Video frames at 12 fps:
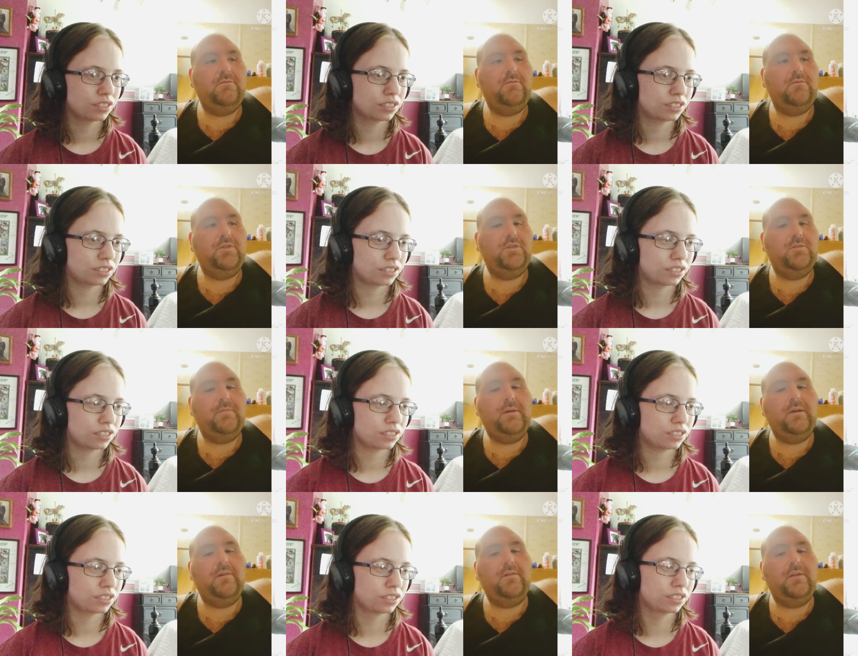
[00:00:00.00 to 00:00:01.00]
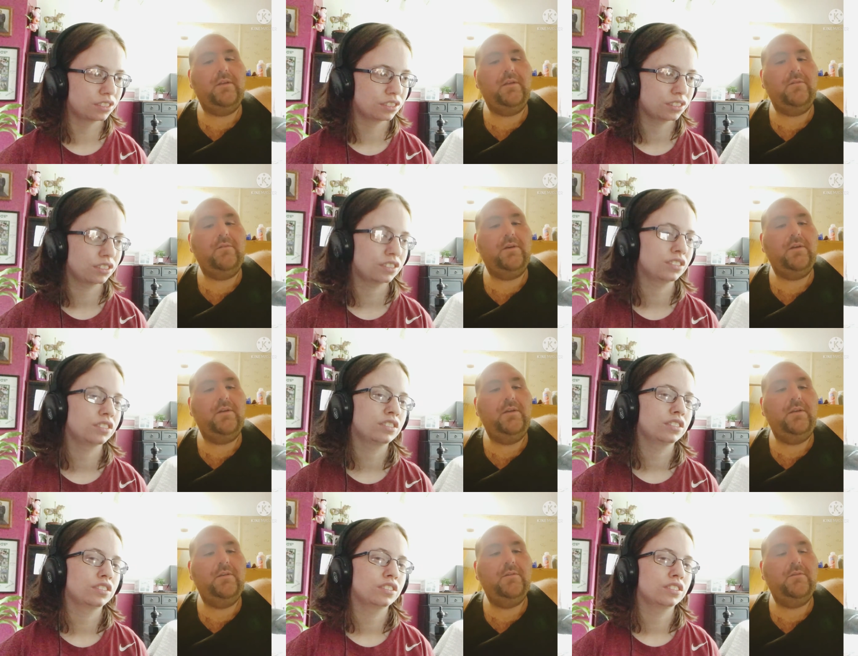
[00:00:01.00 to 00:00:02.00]
Speaker 1: just about everything ready.
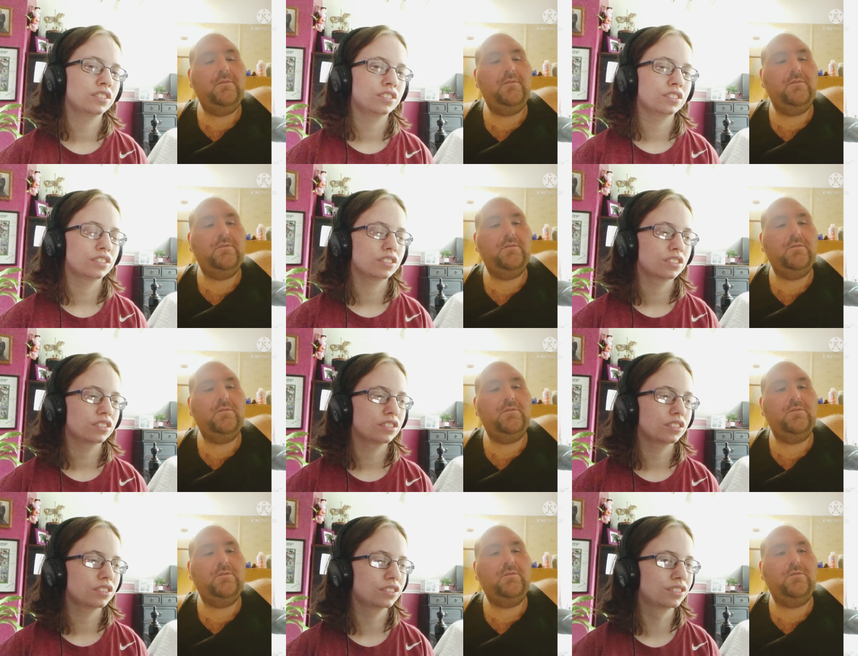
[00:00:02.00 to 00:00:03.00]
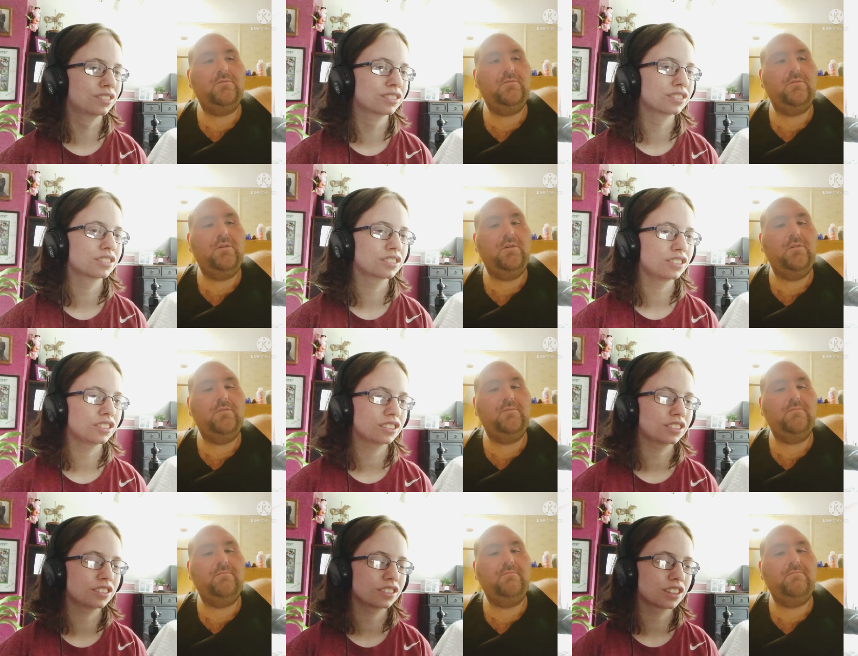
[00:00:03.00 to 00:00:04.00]
So,
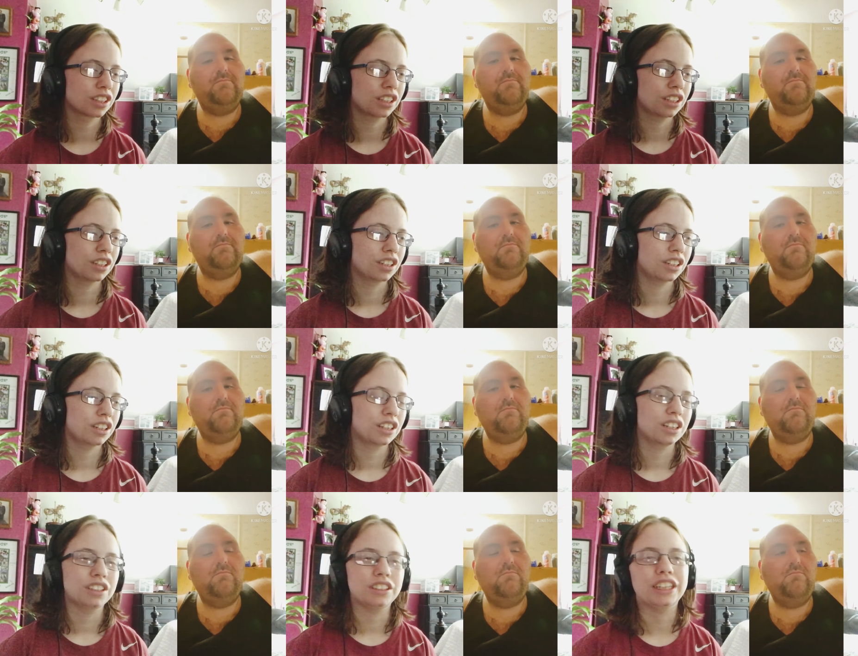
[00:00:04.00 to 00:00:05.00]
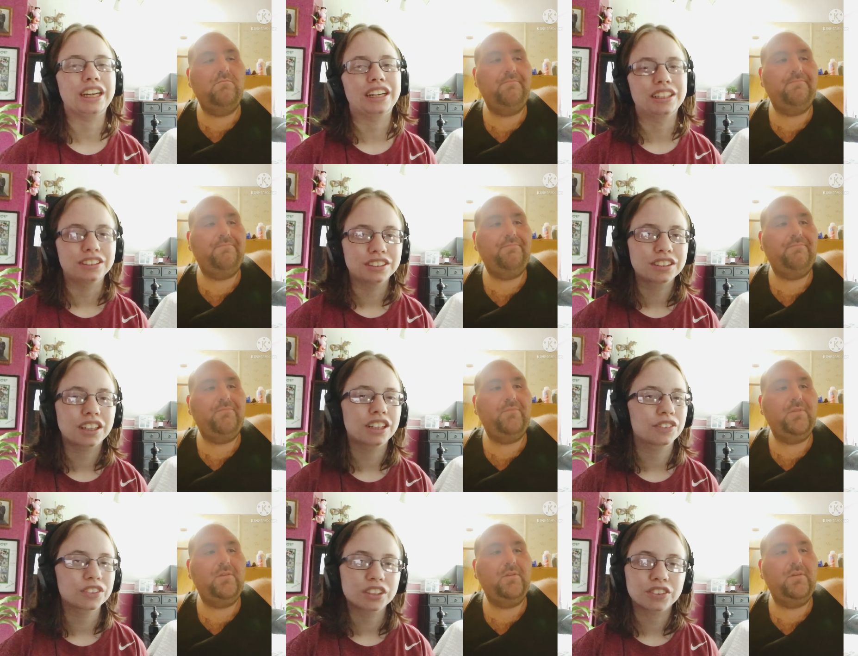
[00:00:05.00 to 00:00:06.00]
um.
Speaker 2: Yeah, you got
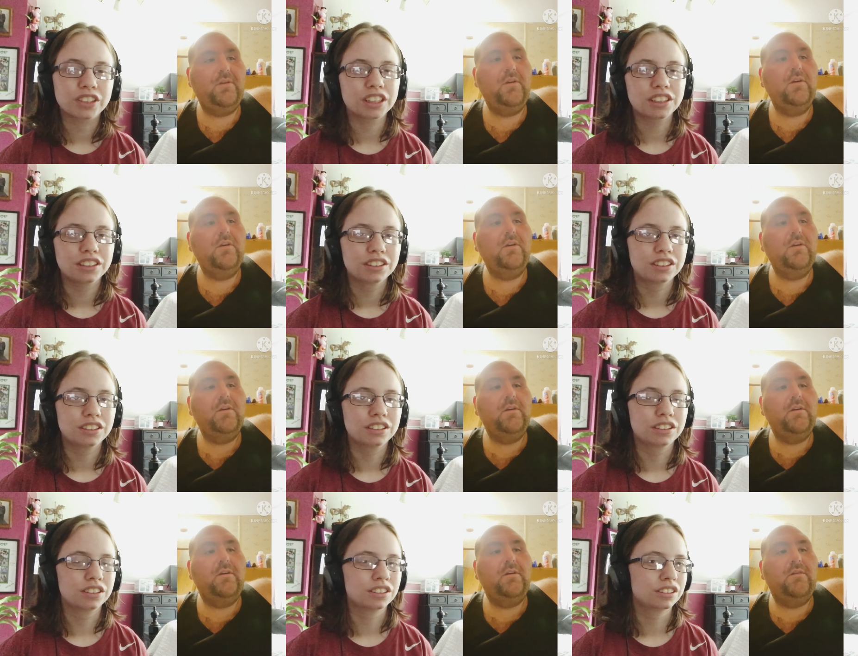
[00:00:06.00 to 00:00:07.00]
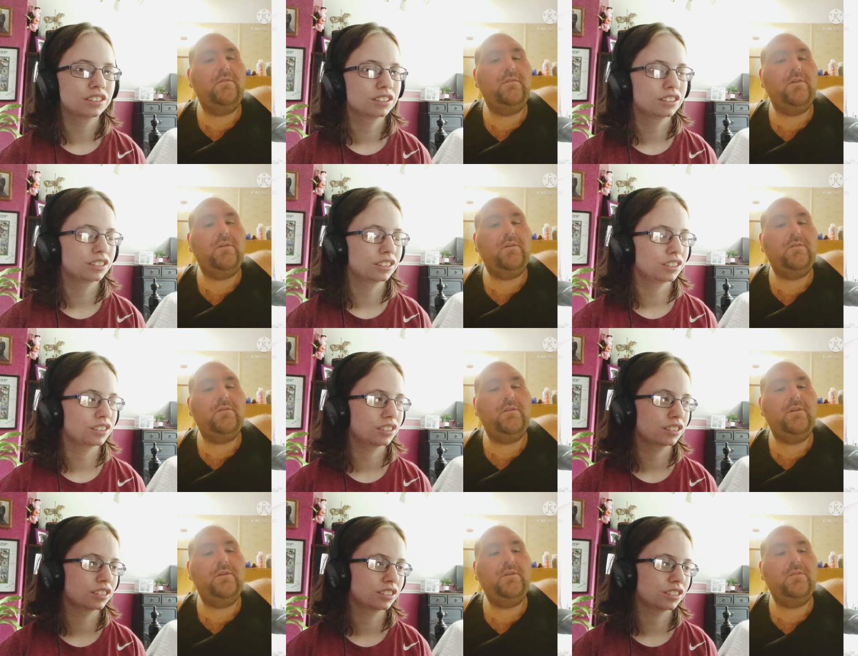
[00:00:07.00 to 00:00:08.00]
everything ready?
Speaker 1: If y'all see
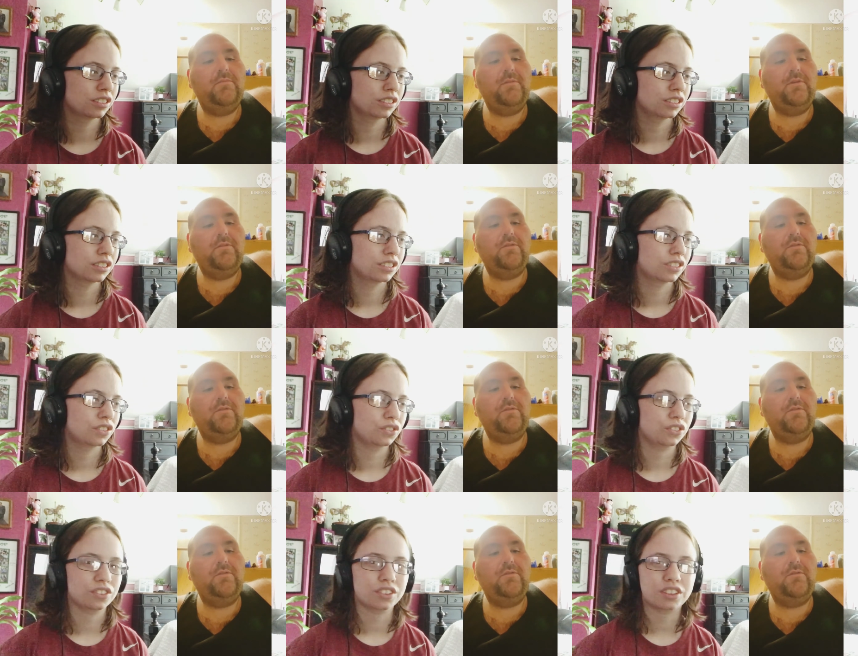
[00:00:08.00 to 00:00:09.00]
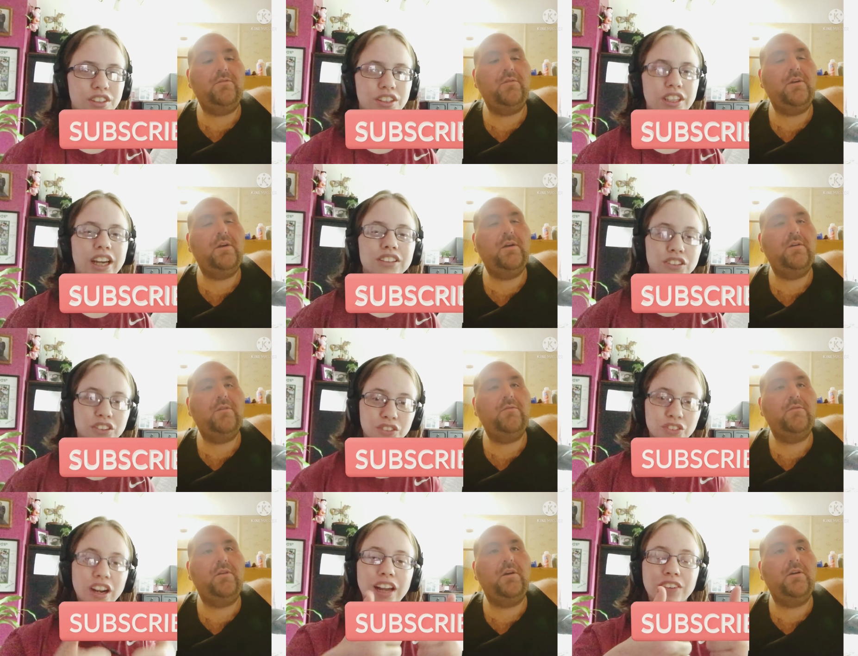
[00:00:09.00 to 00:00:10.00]
this, make sure you subscribe. Yeah,
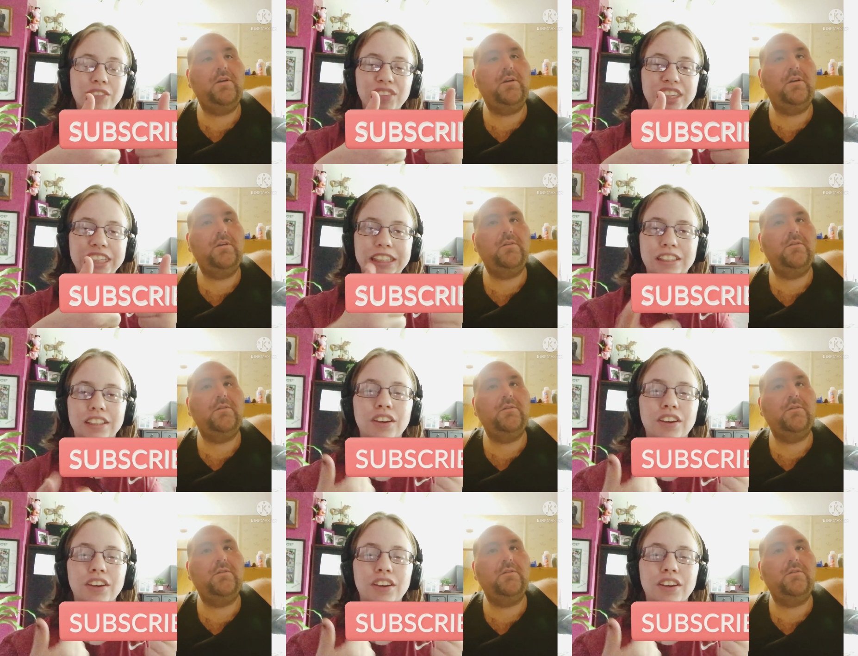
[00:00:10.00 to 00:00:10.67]
subscribe like, to me.